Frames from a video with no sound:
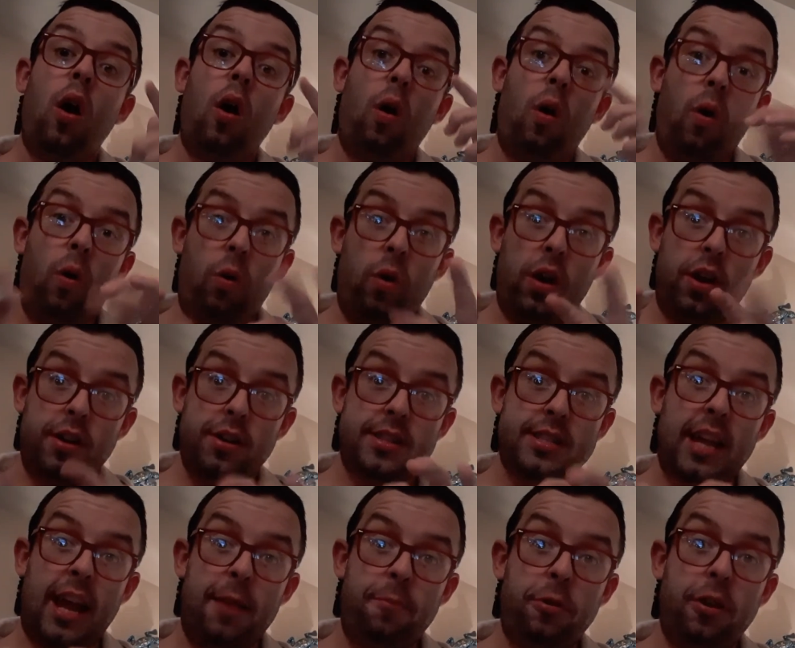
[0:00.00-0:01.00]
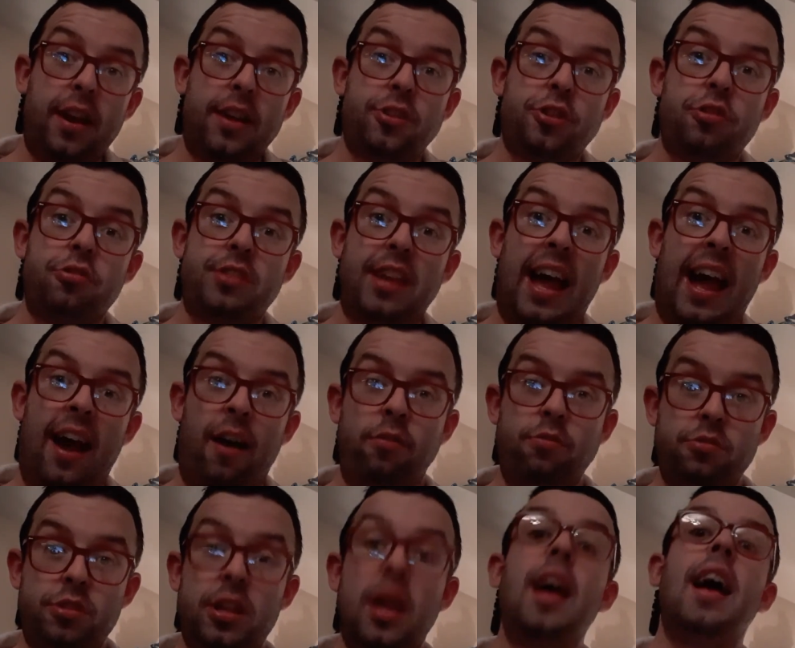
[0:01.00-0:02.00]
or type your answers
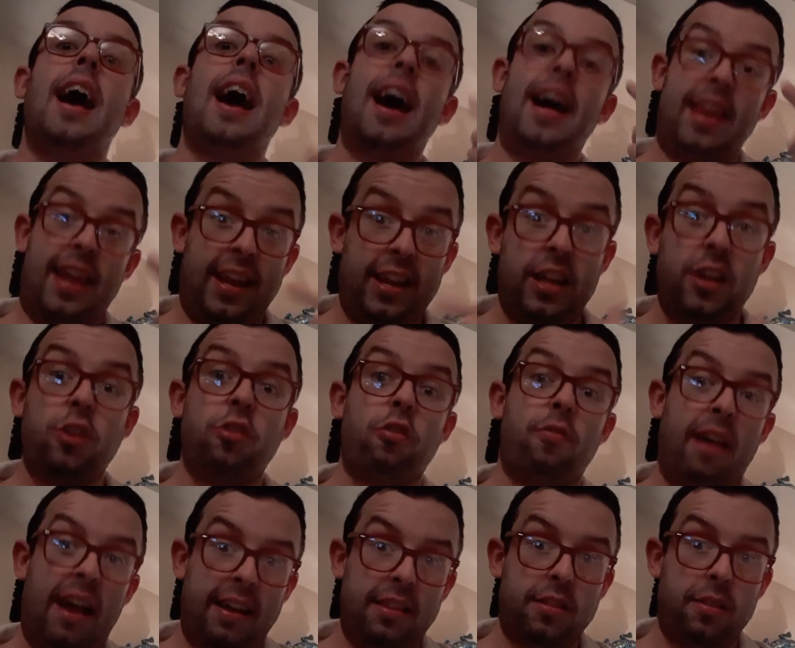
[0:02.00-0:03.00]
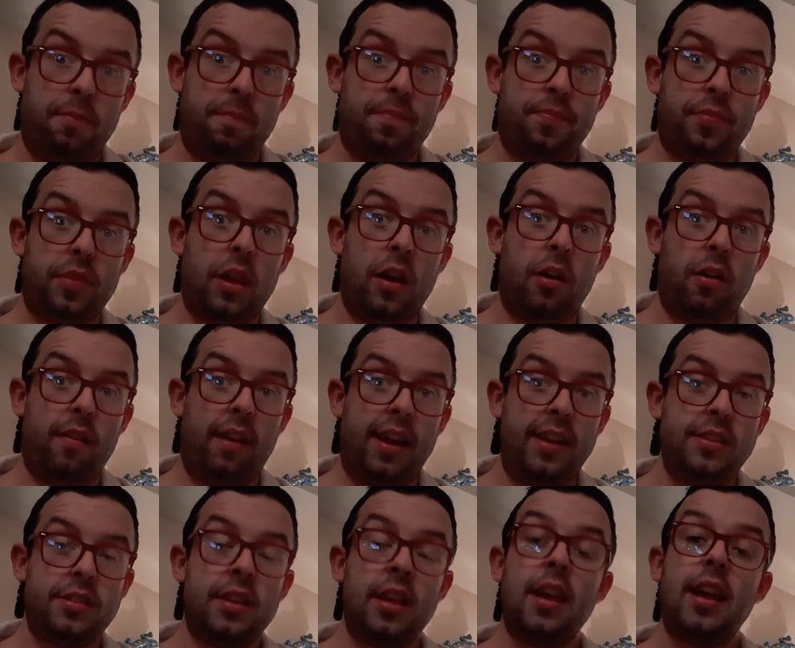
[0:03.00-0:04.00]
out and I can correct them, all
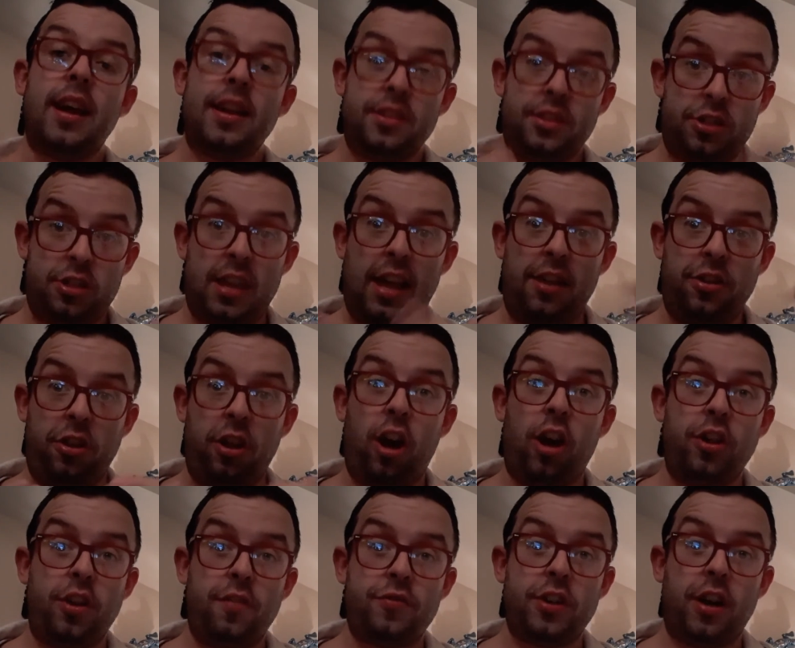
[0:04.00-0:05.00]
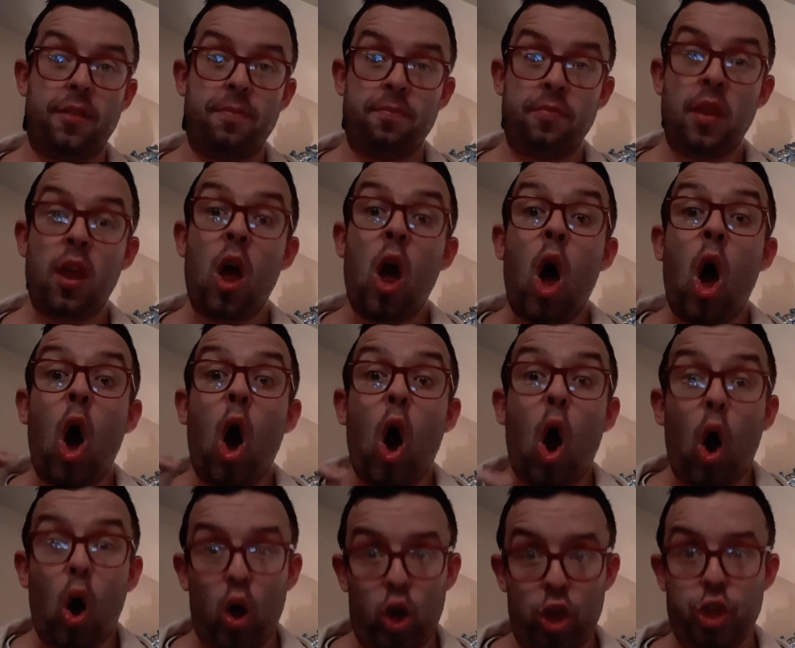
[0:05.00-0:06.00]
right, and tell you how you've done.
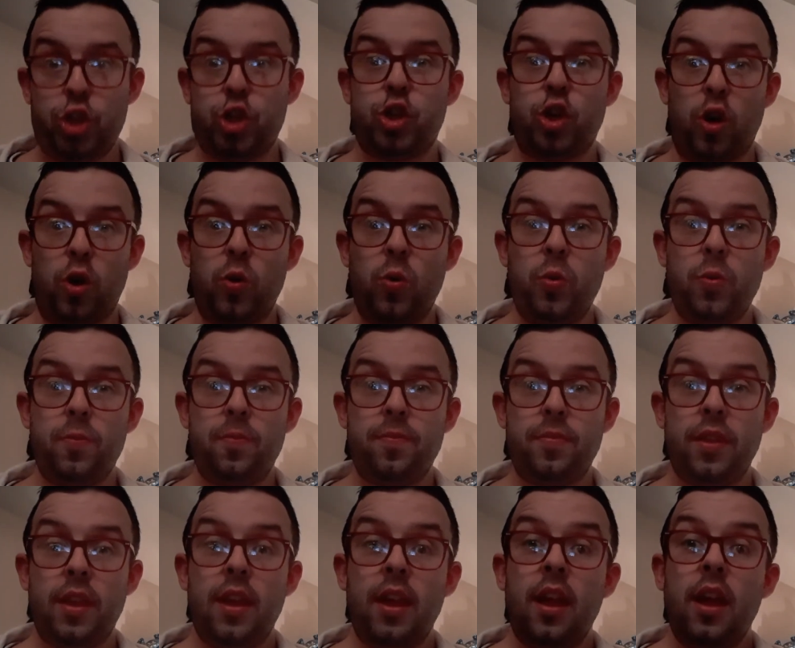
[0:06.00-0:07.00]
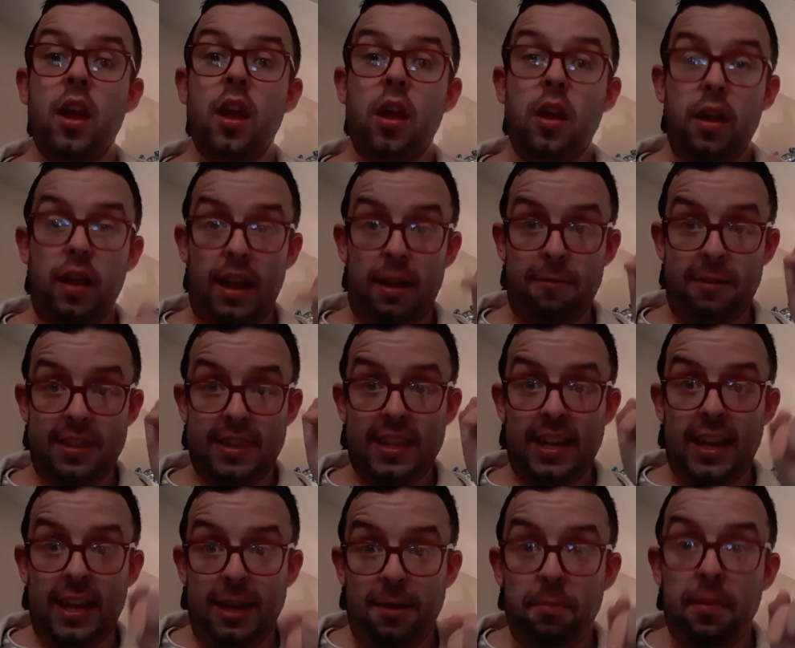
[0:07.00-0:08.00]
Also, with
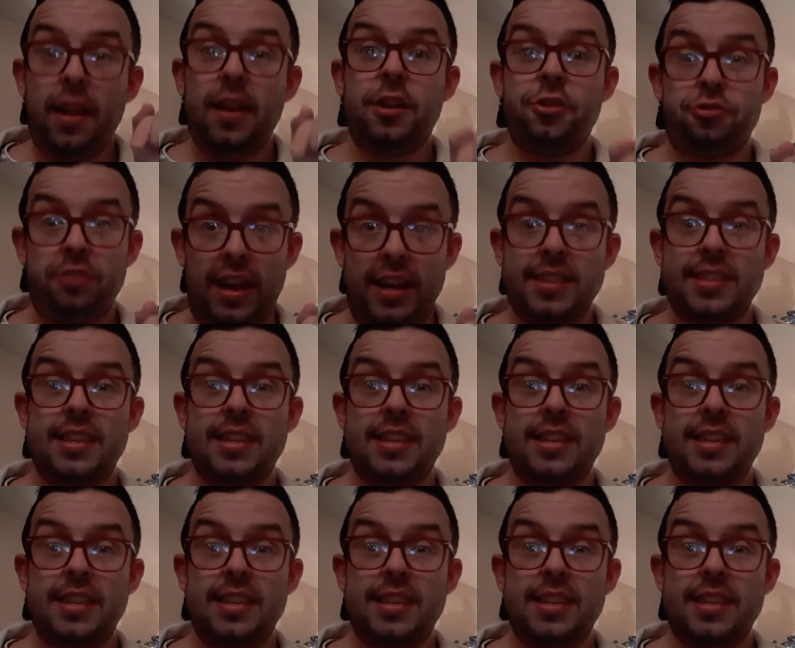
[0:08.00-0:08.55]
the email address